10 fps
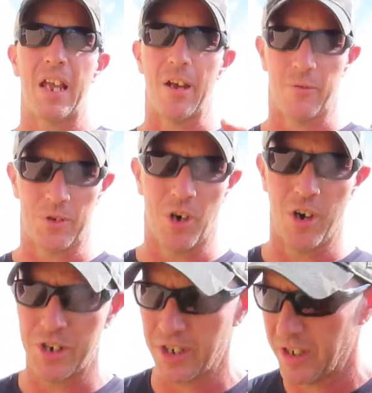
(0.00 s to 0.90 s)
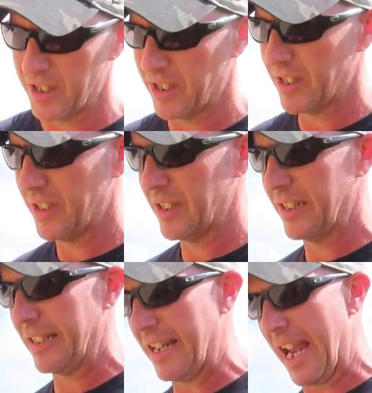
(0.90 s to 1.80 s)
If we're charging
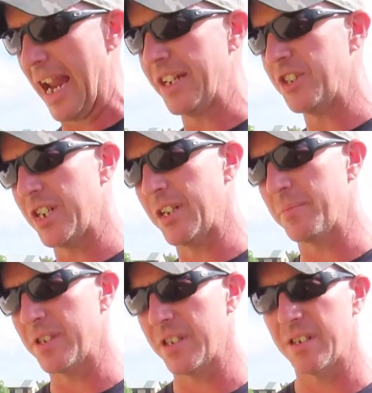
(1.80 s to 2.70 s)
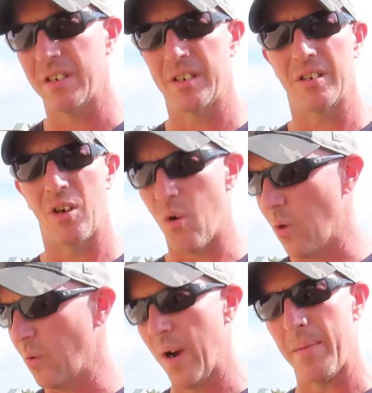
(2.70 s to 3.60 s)
AGMs
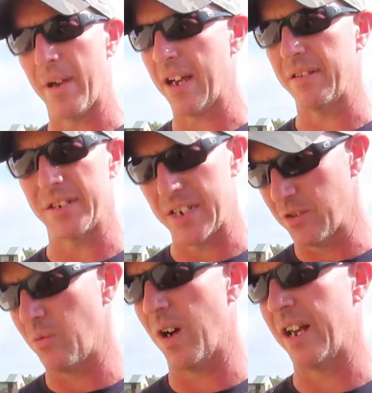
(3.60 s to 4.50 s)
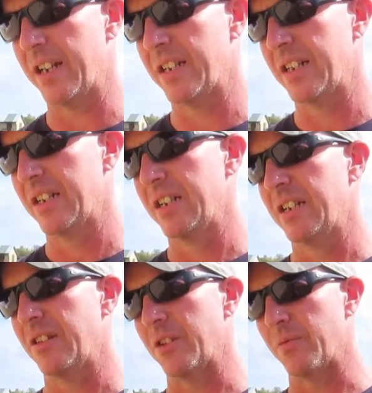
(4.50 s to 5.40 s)
or wet batteries, either one,
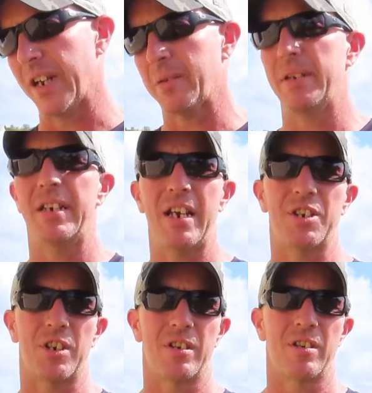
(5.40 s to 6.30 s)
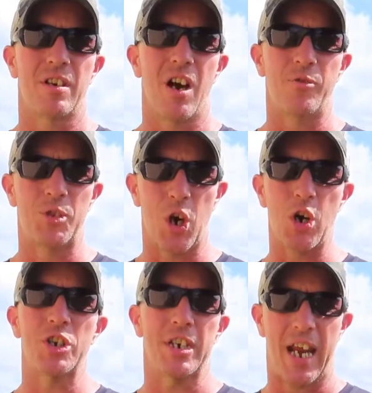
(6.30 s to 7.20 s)
the recommendation of
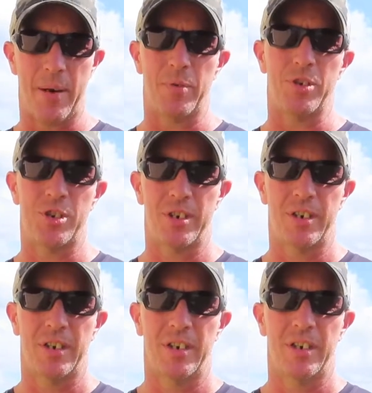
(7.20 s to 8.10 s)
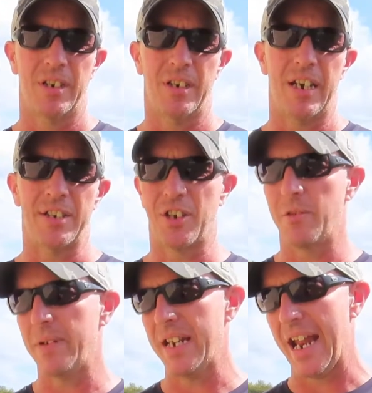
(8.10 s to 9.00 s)
charging amperage is going
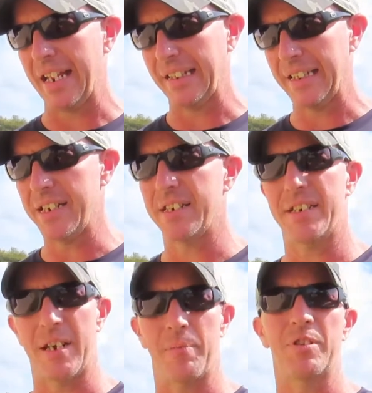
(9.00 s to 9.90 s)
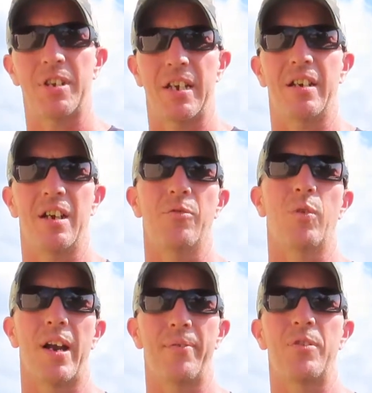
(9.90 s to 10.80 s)
to be at least 10% of
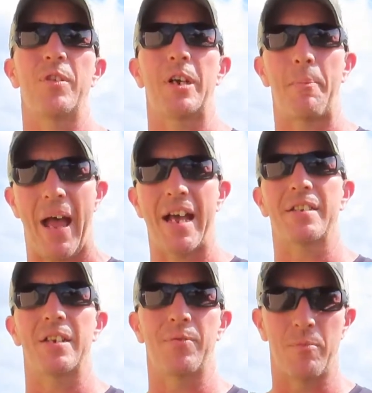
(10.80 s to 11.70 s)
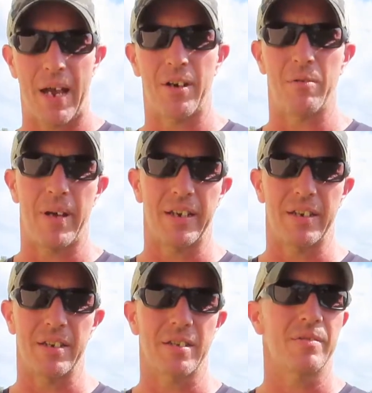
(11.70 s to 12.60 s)
whatever the capacity of your battery bank is.